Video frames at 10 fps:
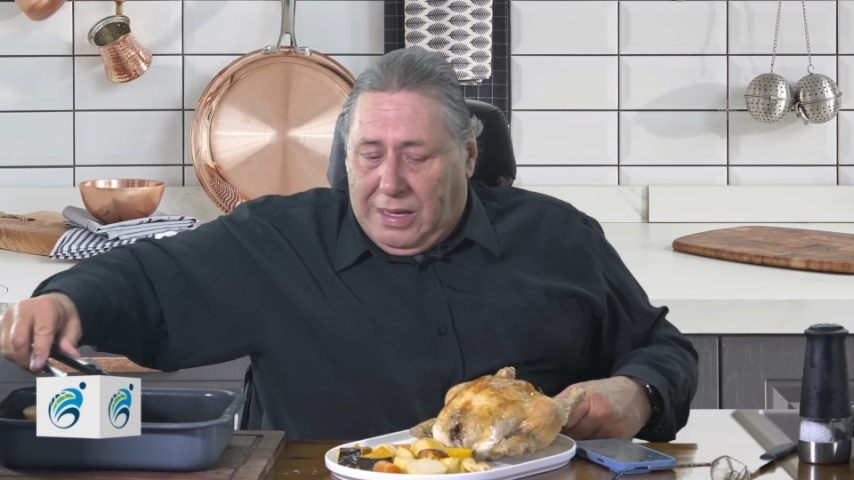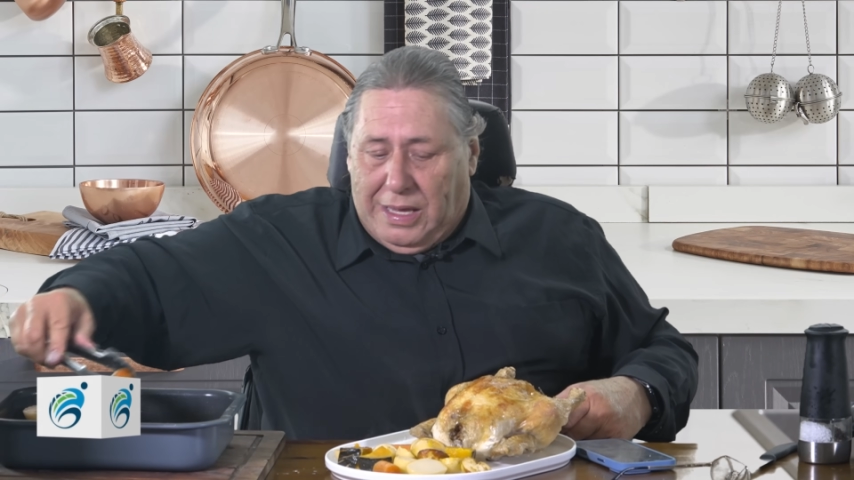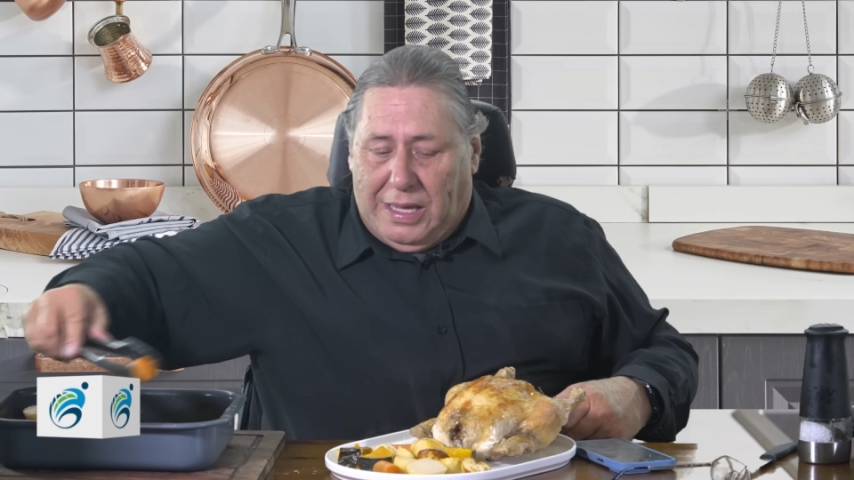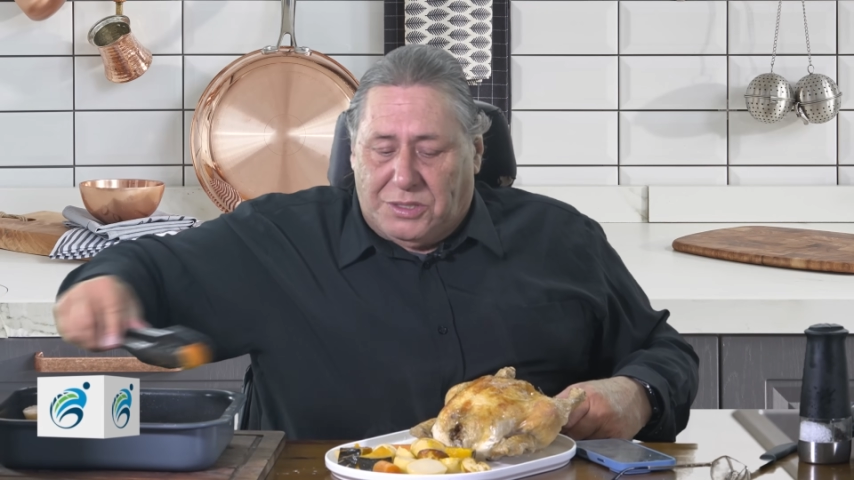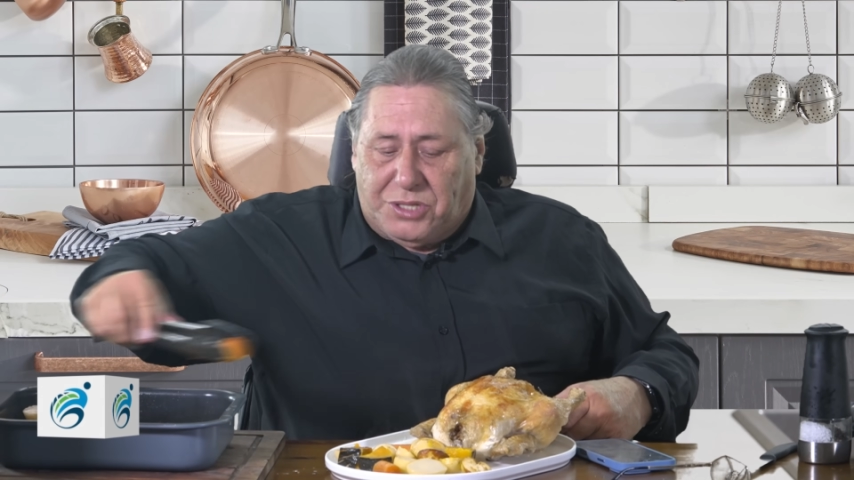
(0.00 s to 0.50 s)

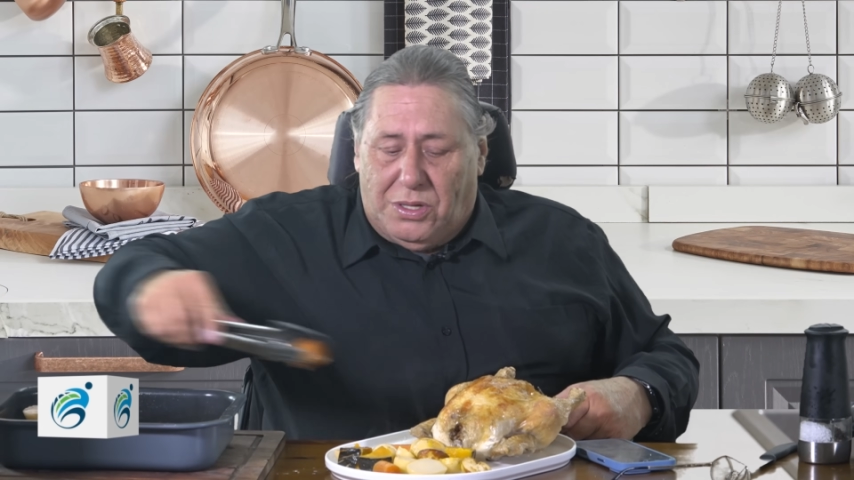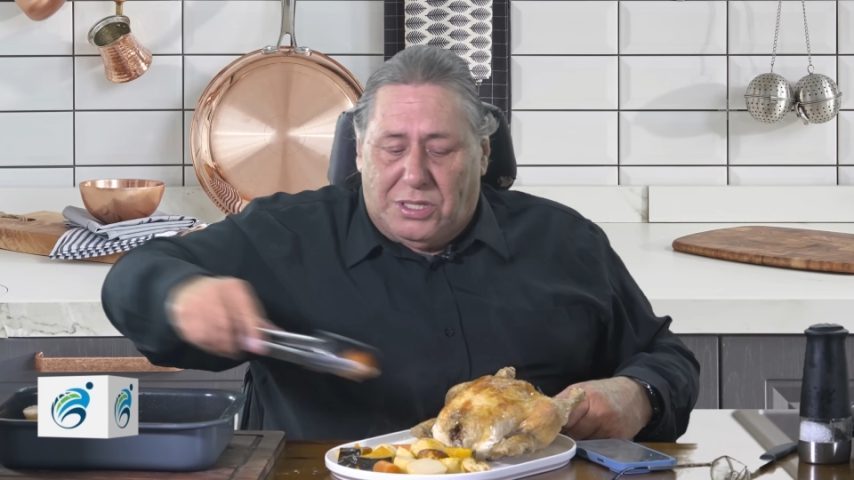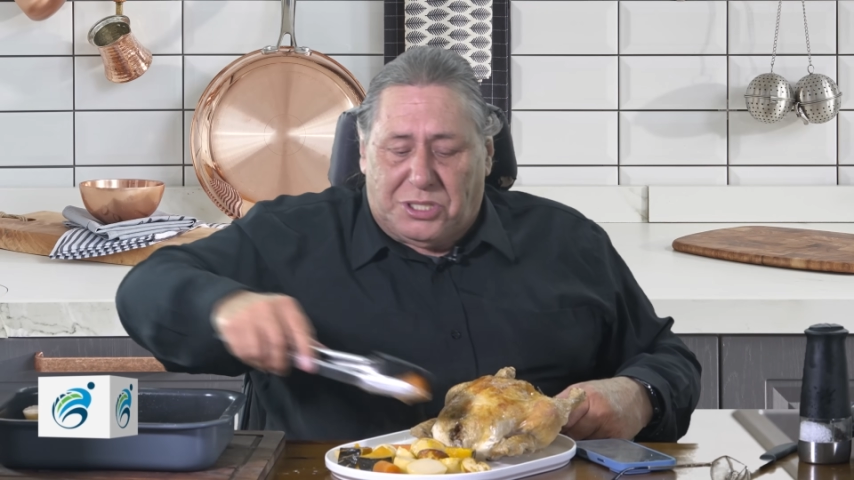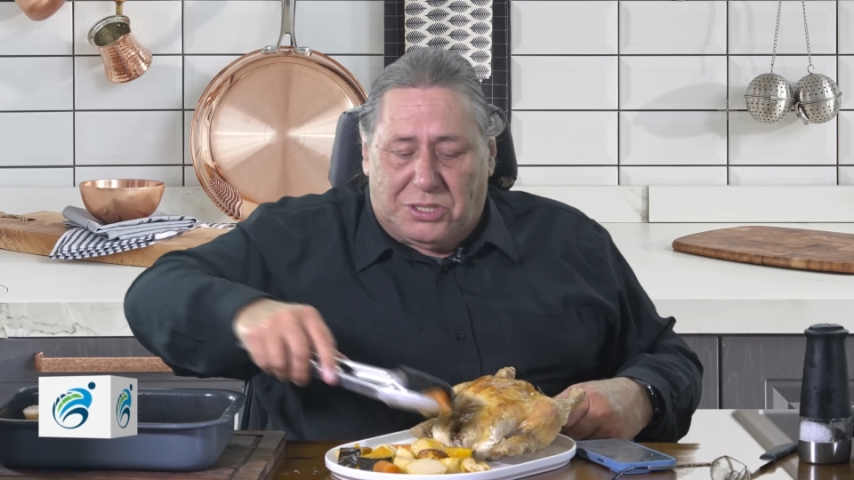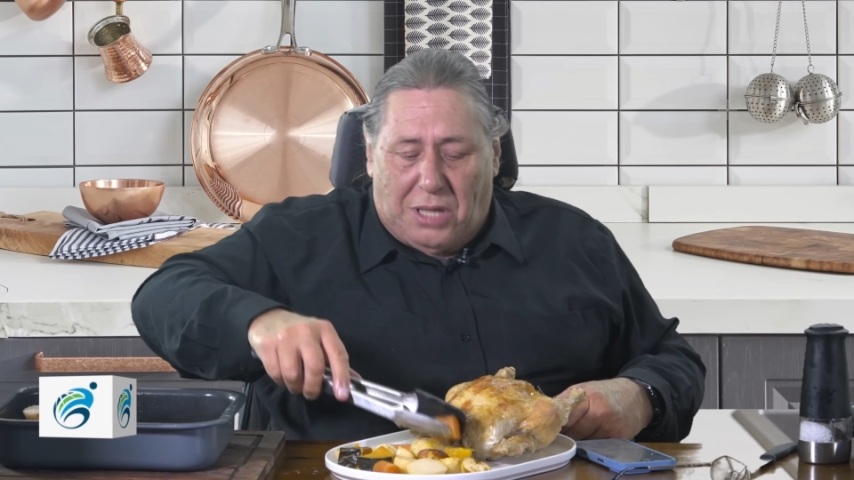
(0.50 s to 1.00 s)
here. So
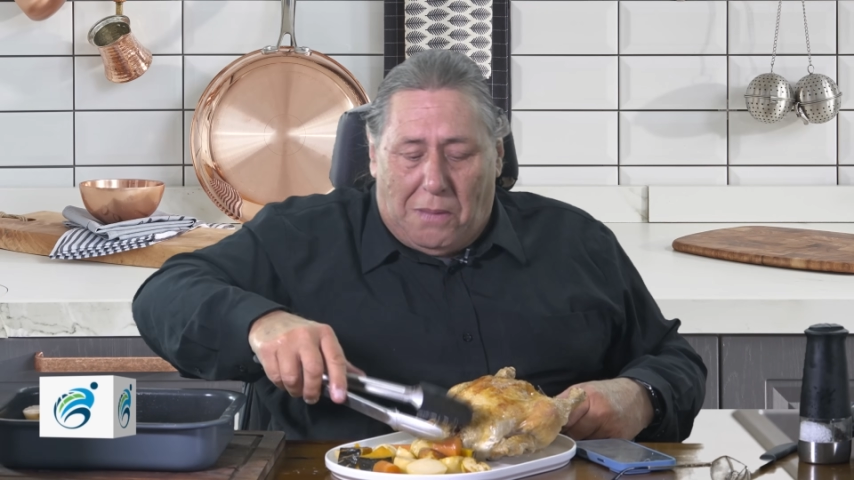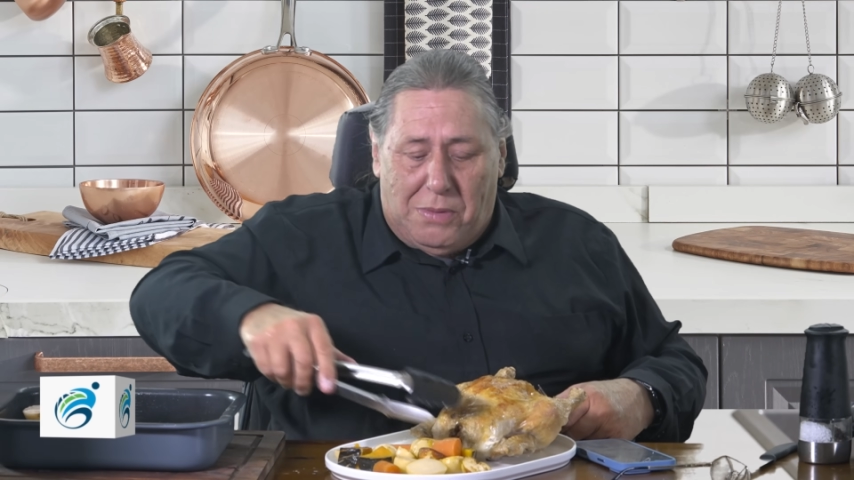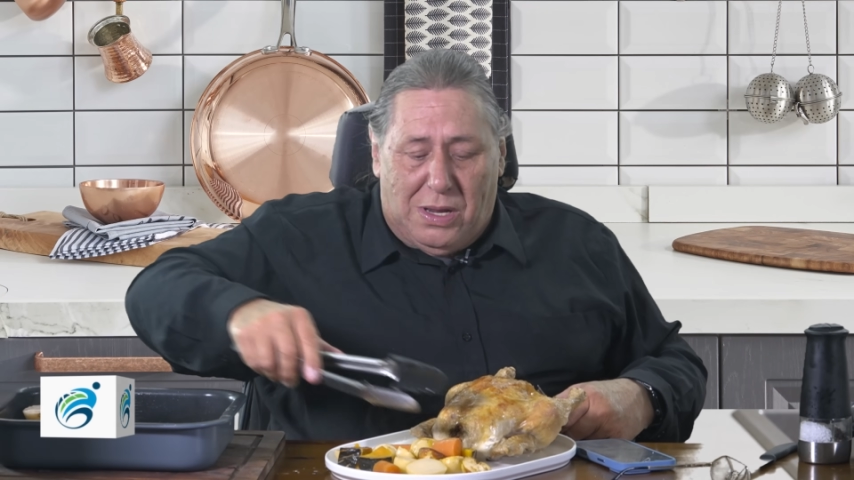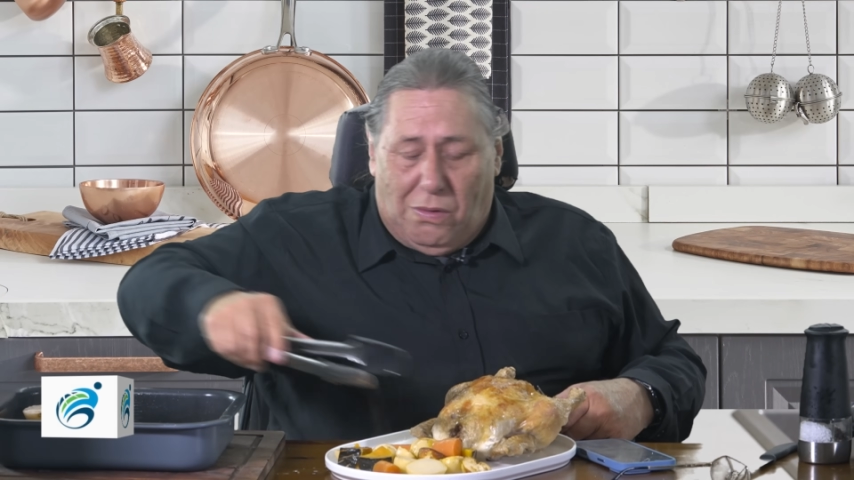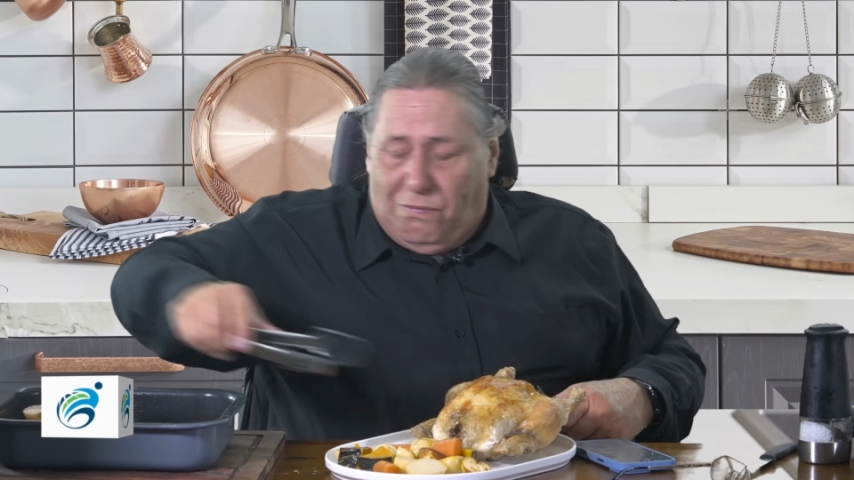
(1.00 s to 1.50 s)
this is a
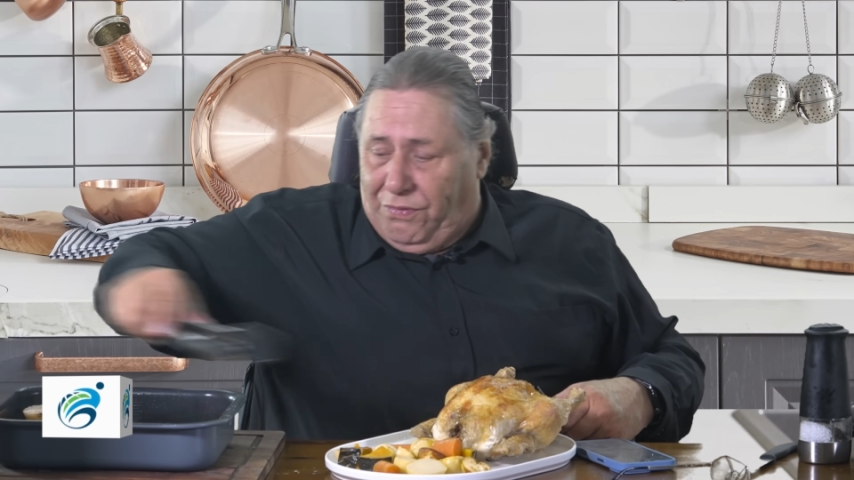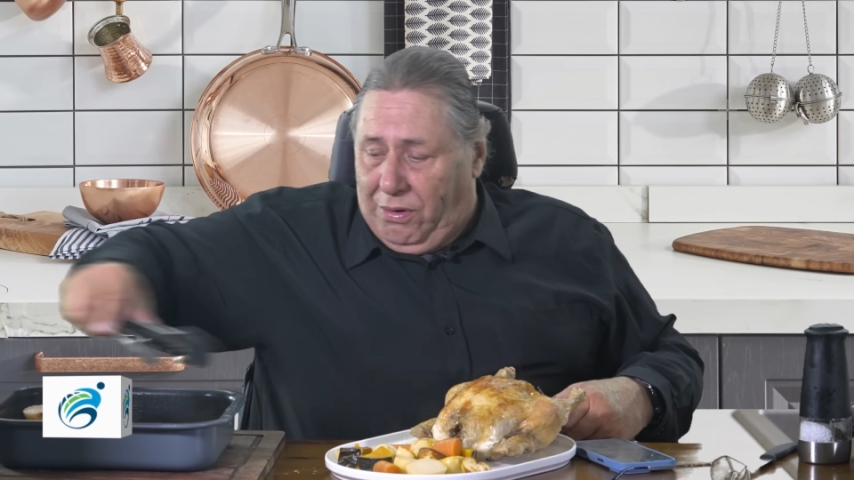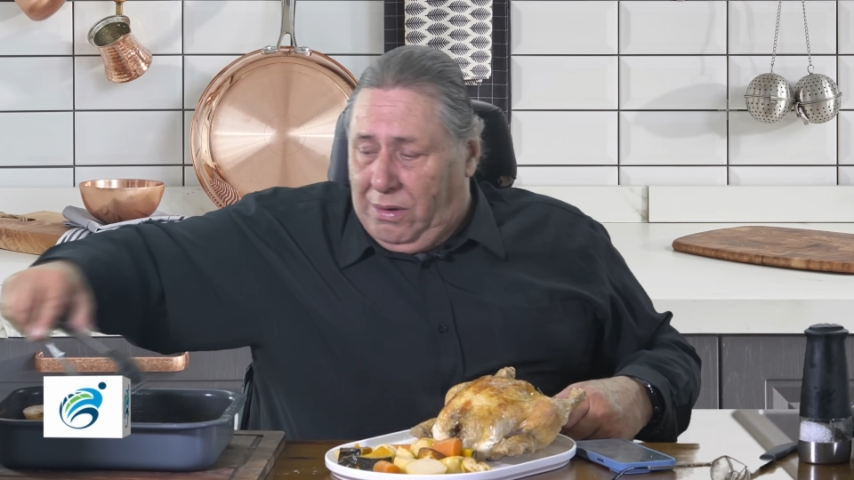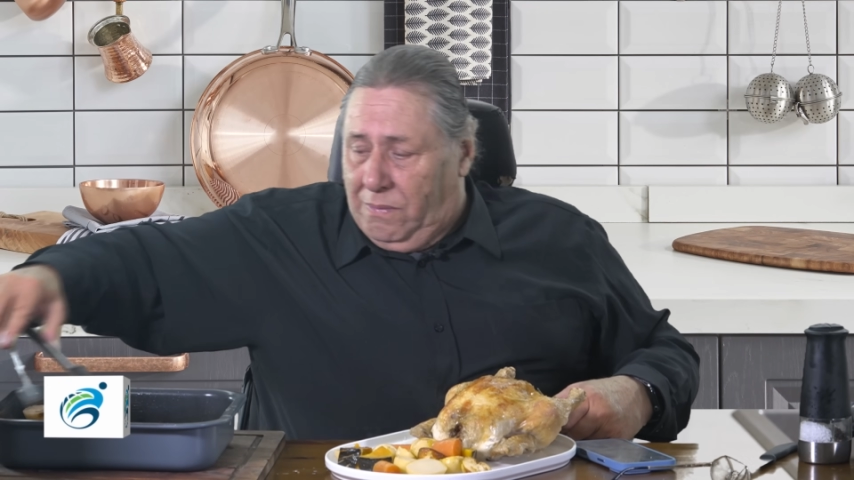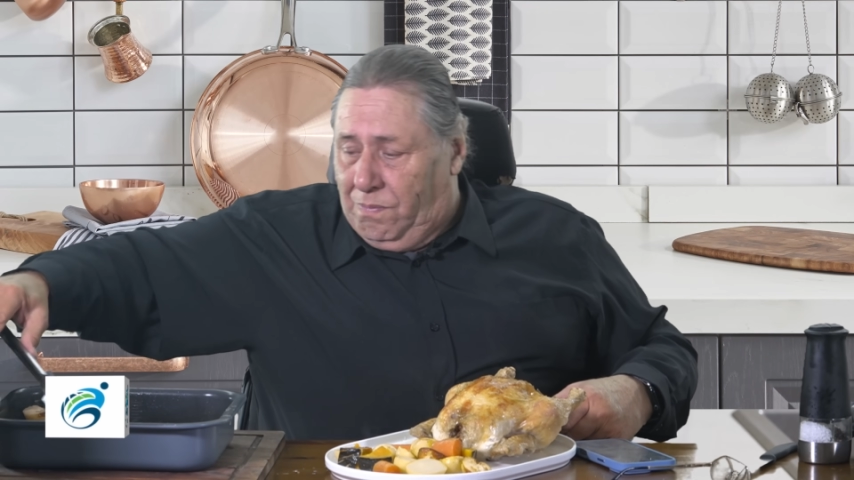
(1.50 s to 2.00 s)
meal
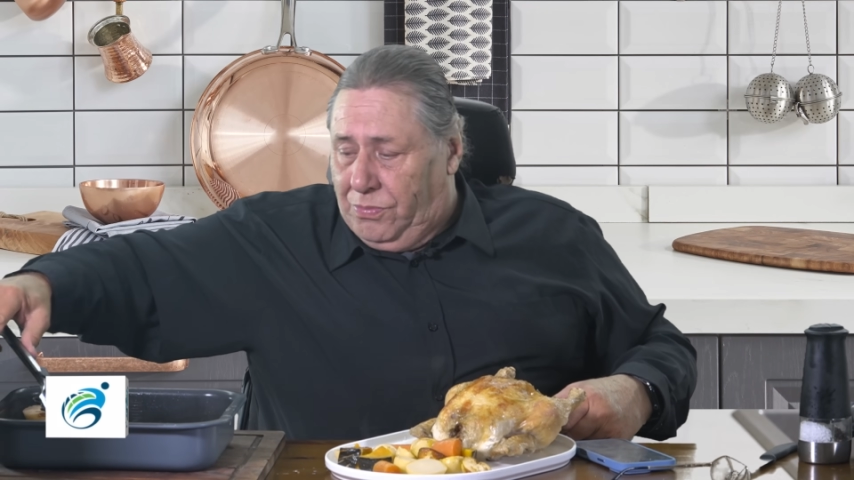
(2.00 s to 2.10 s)
for